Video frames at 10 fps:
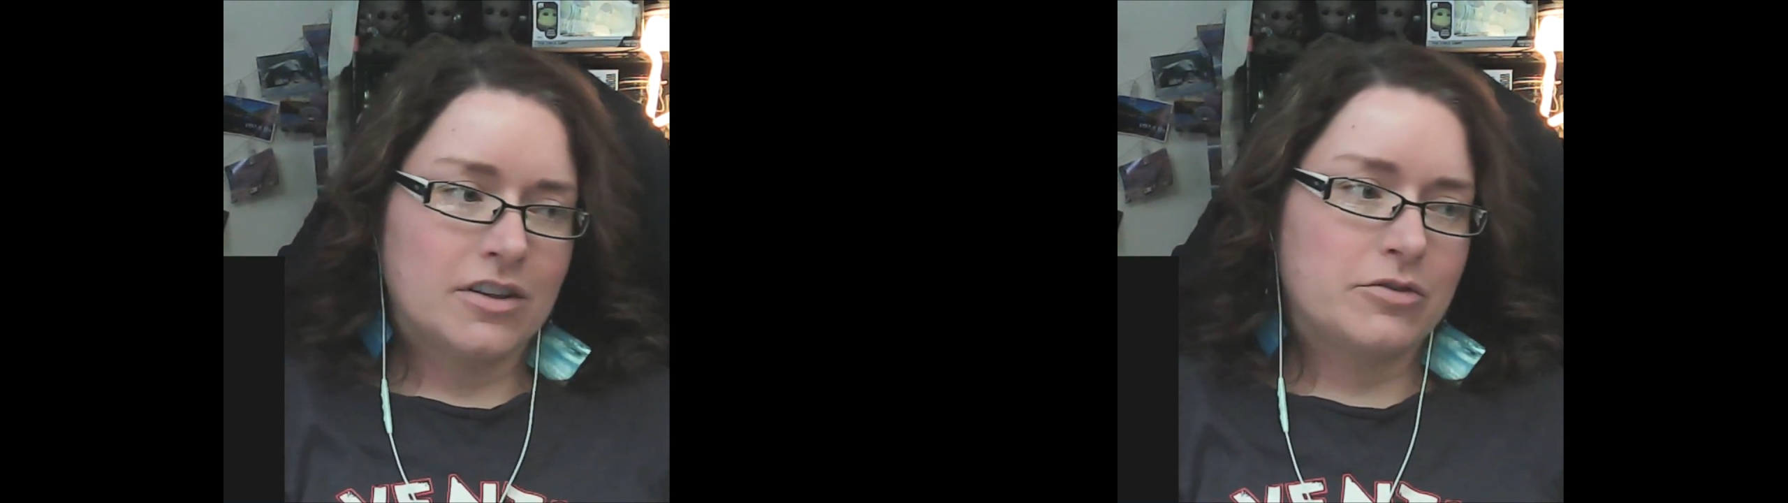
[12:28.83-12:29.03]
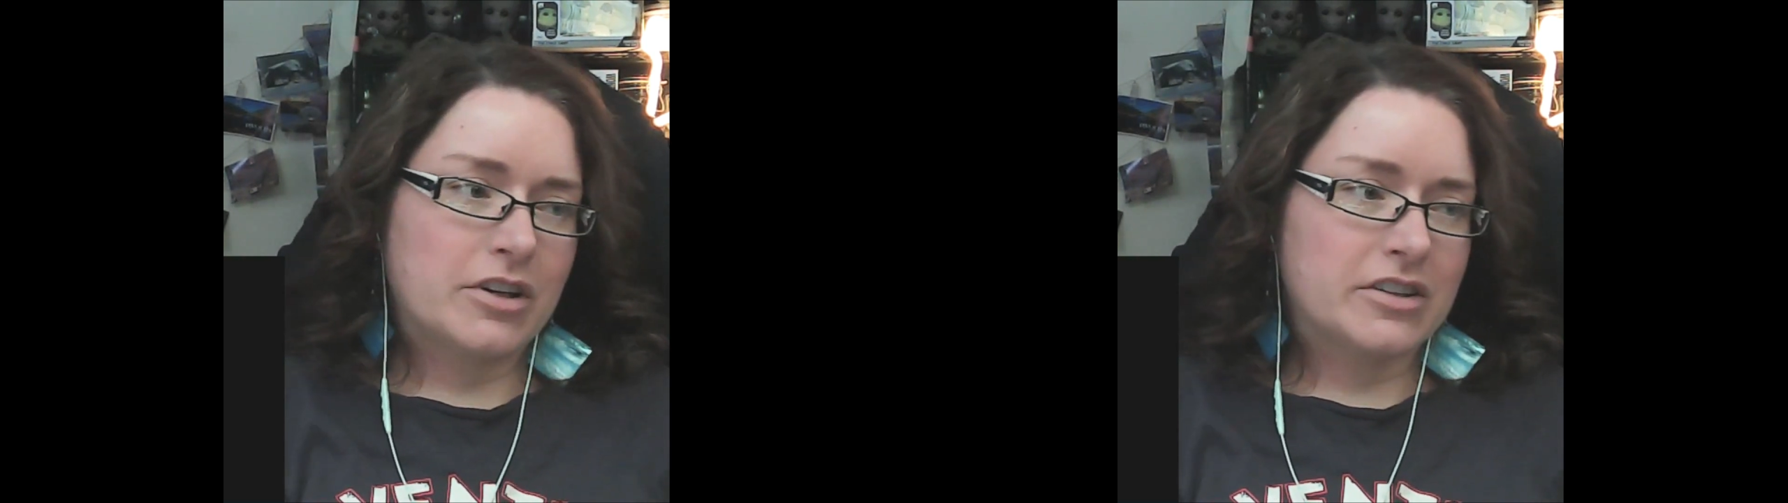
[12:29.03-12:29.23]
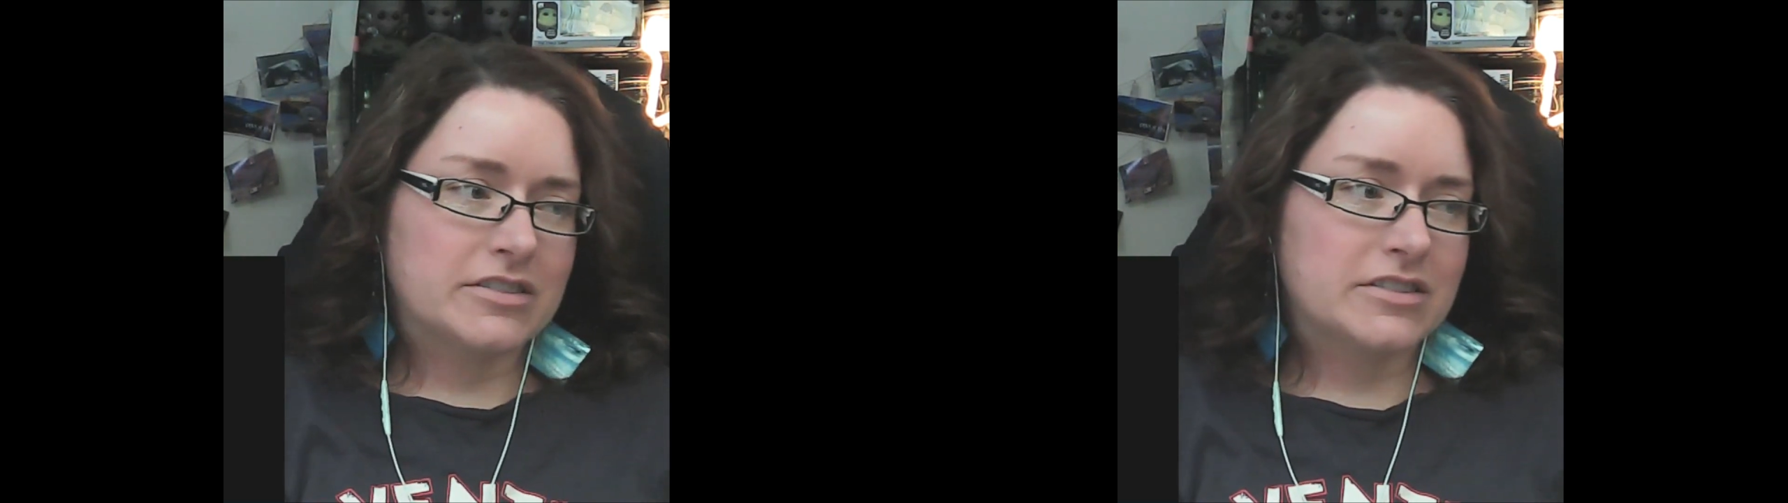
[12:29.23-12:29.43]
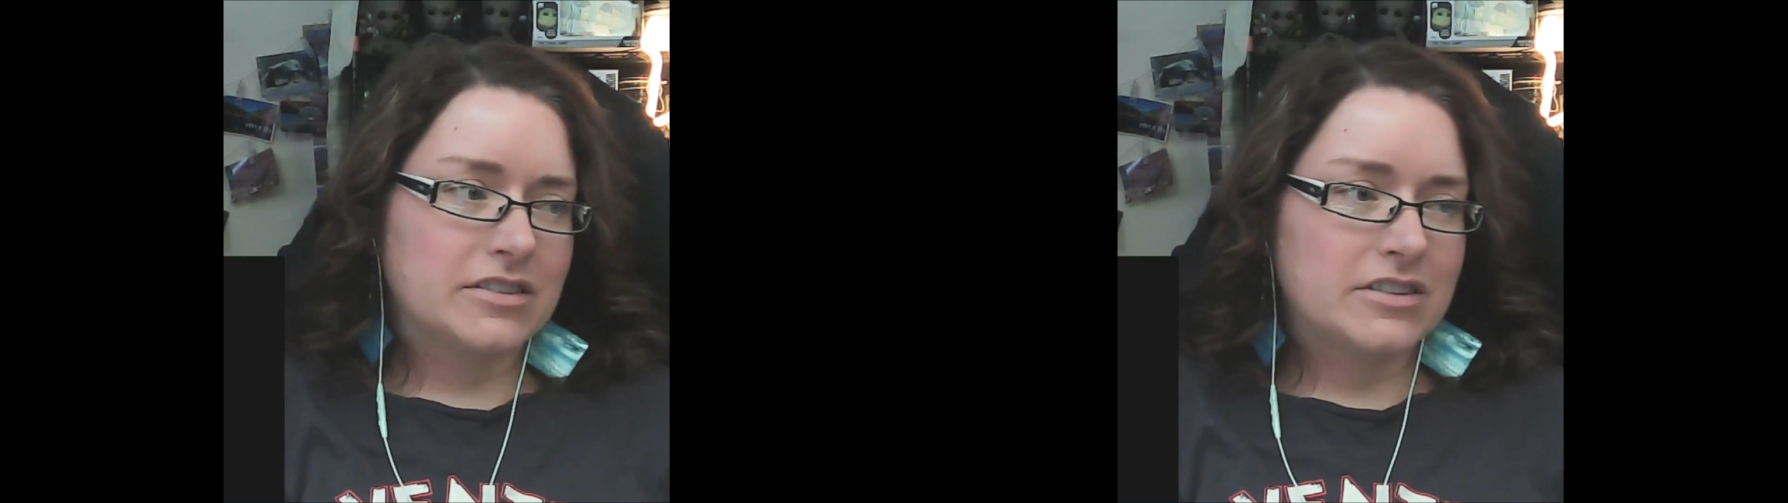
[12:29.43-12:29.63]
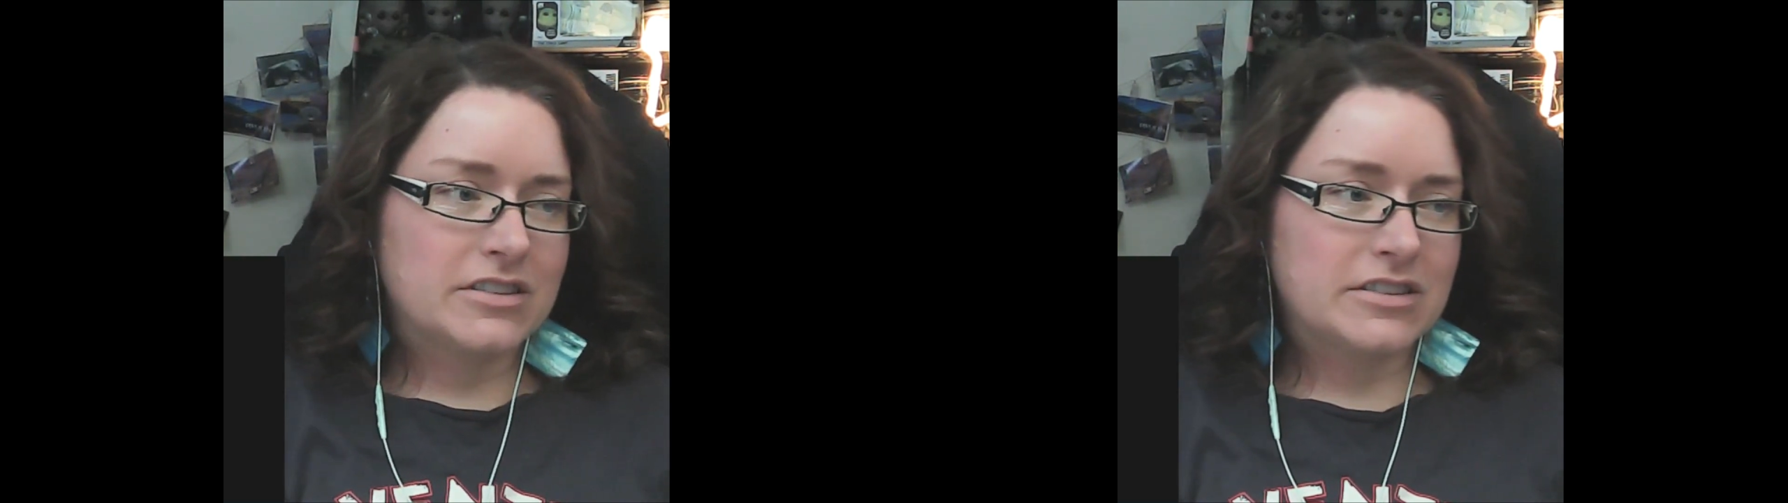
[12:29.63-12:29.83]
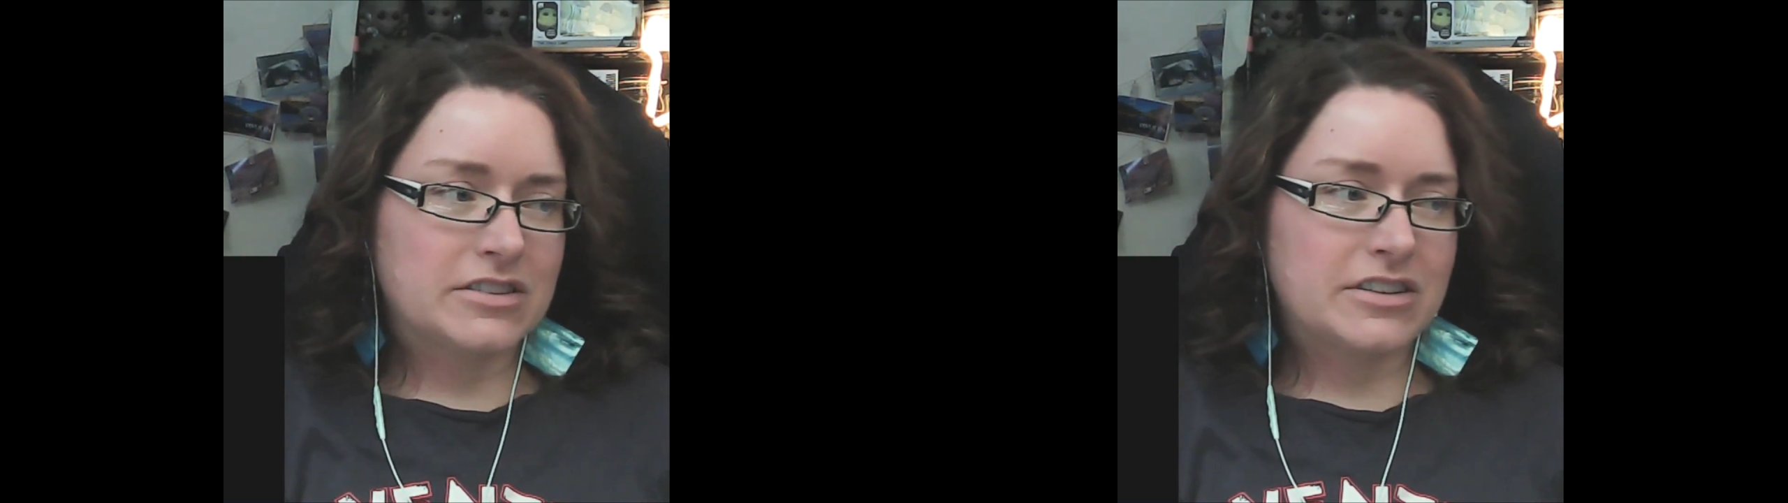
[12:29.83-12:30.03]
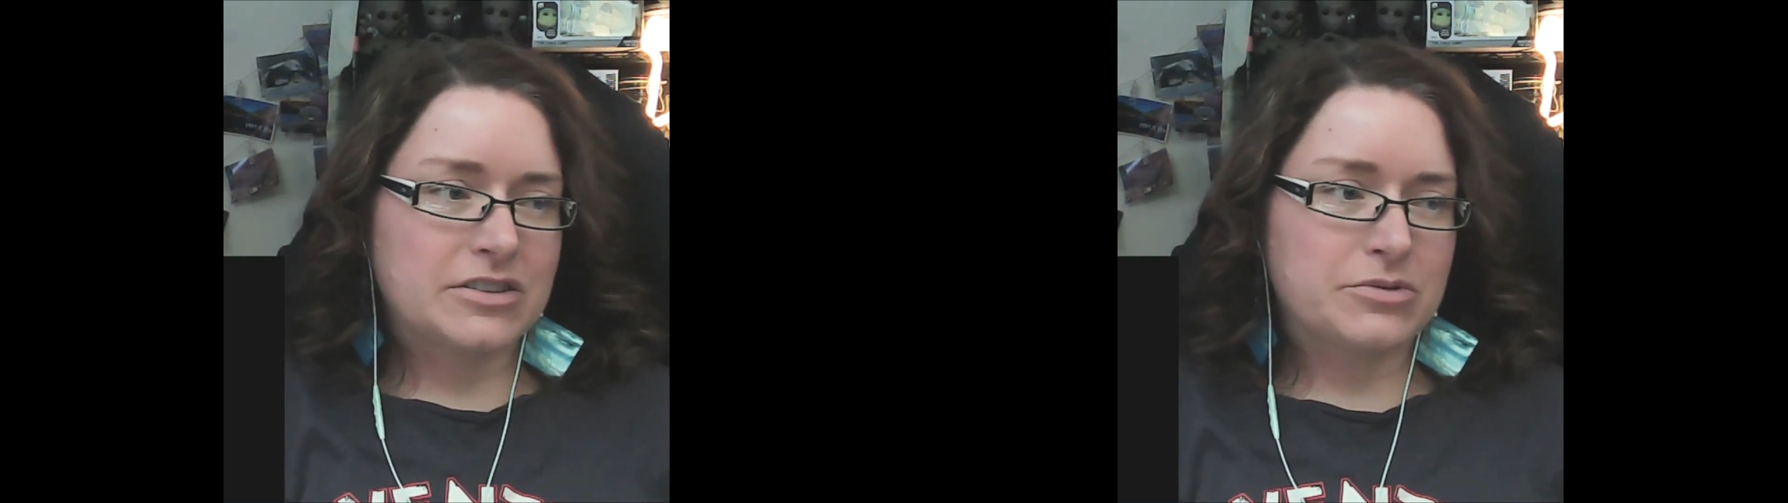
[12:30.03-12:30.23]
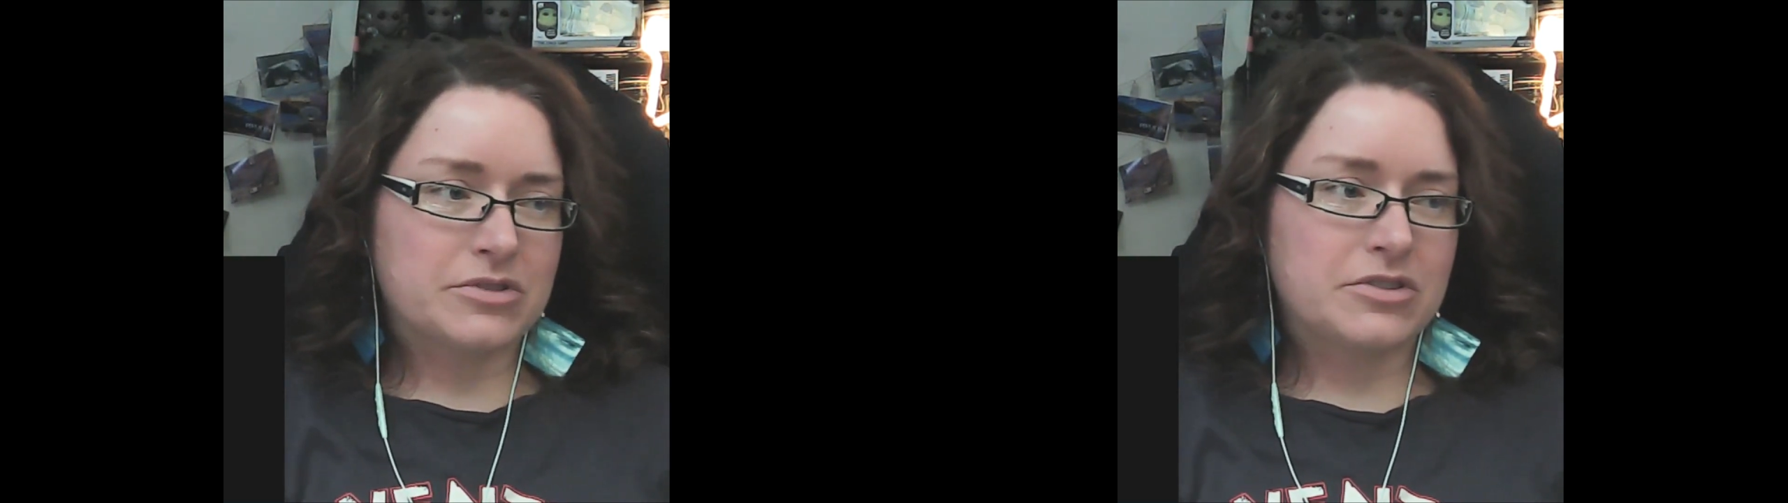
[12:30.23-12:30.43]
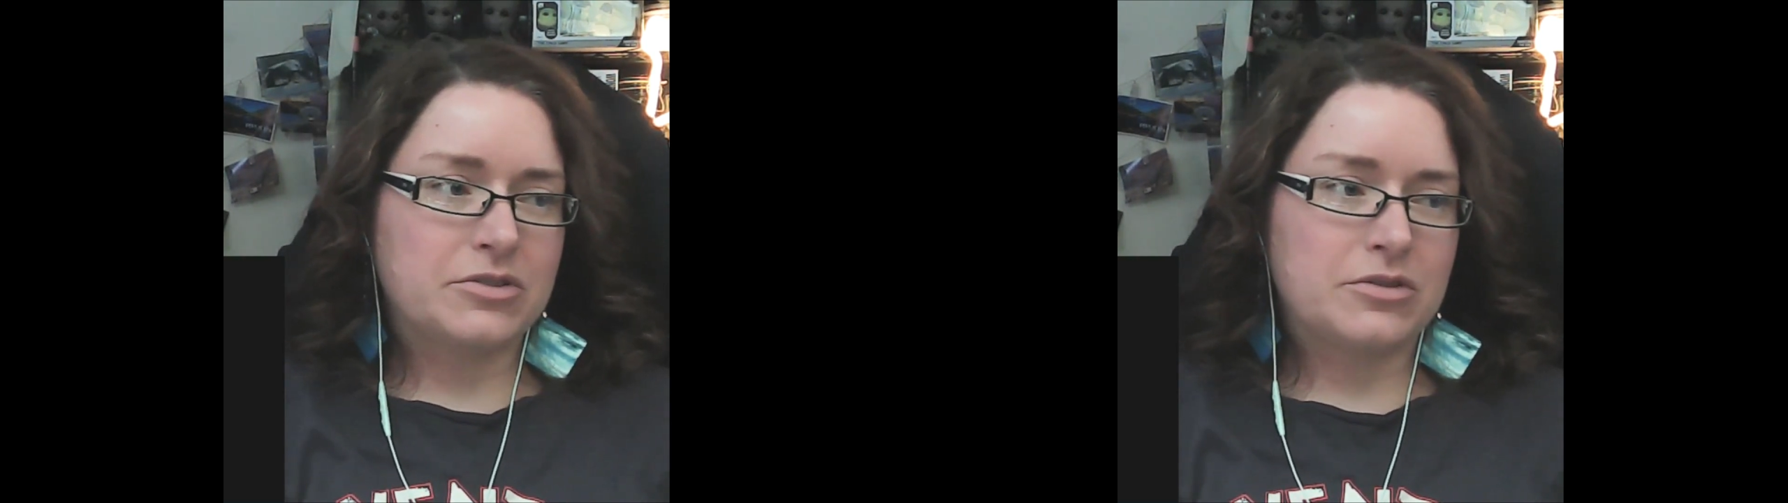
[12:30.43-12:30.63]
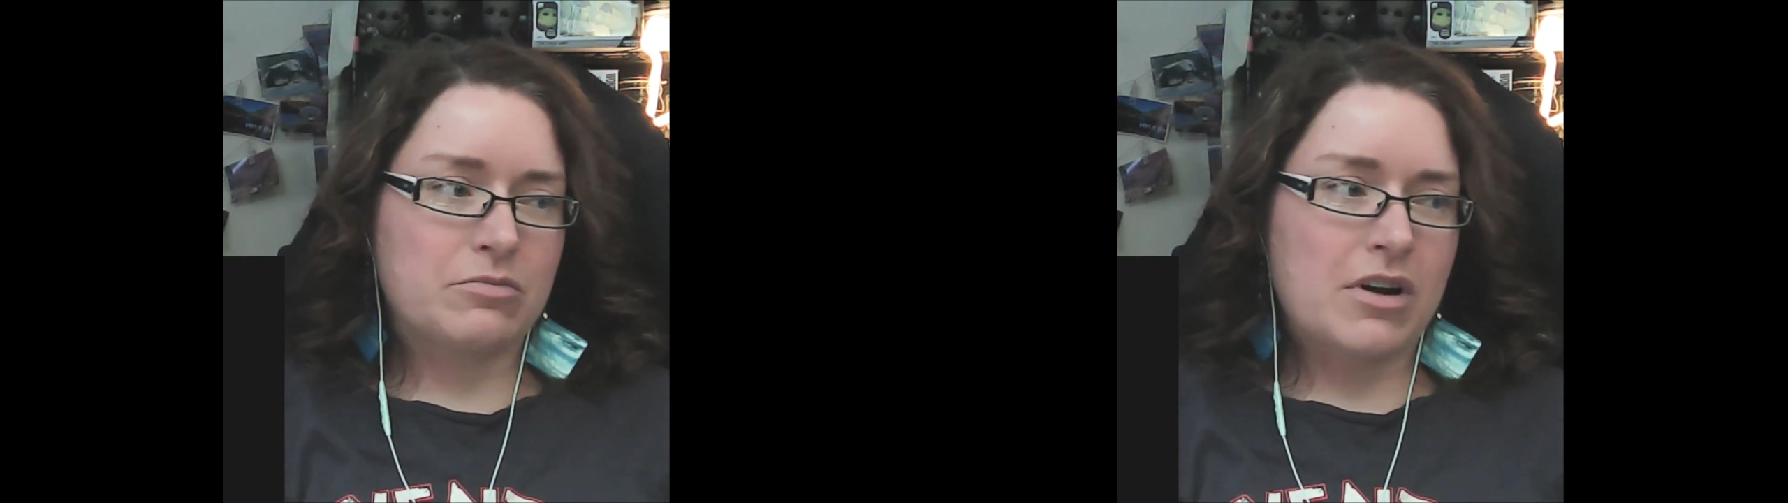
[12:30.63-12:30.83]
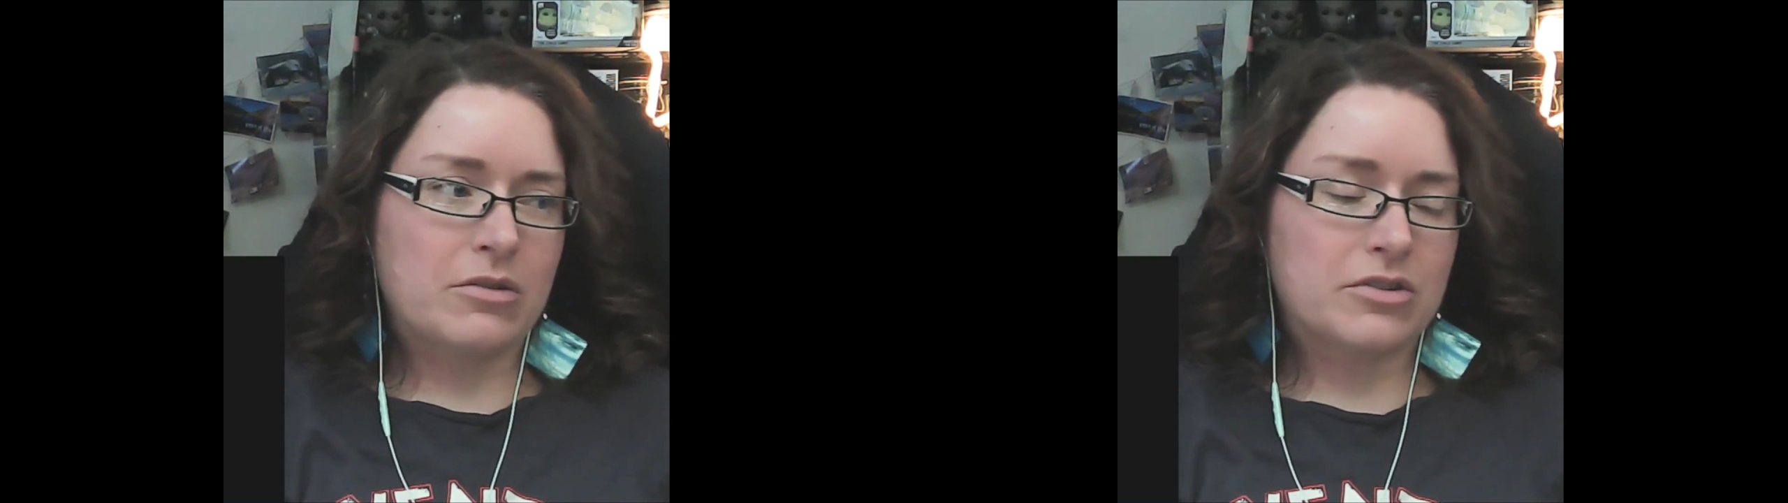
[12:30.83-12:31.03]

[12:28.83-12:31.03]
because this is cool about